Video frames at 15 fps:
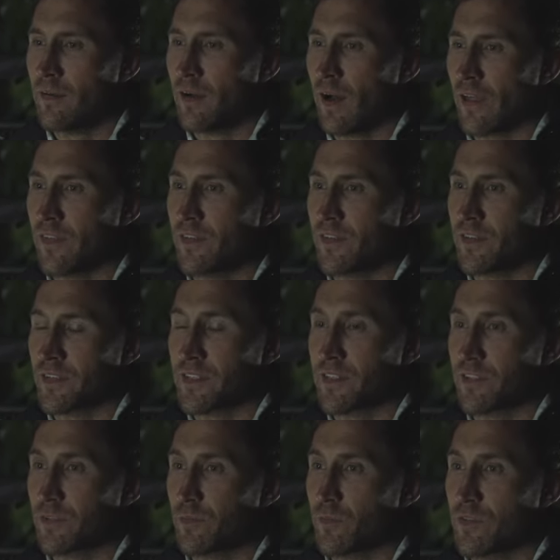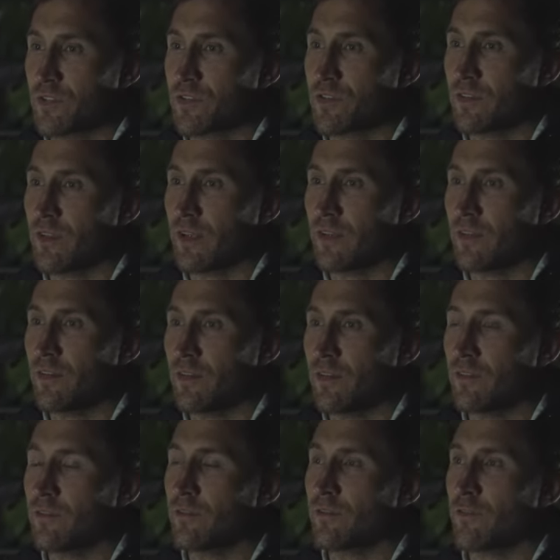I think the decision was, like,
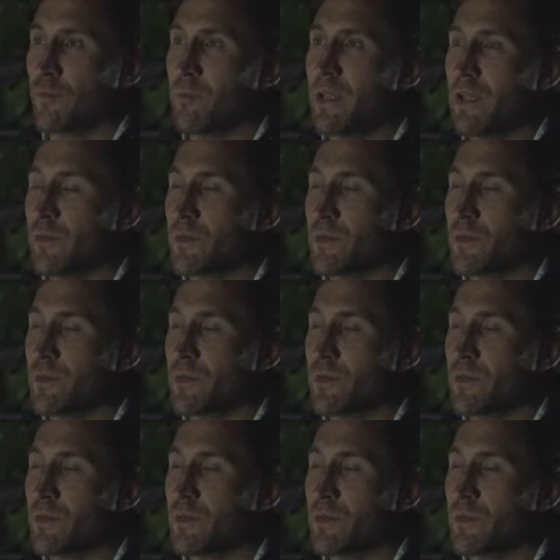for me,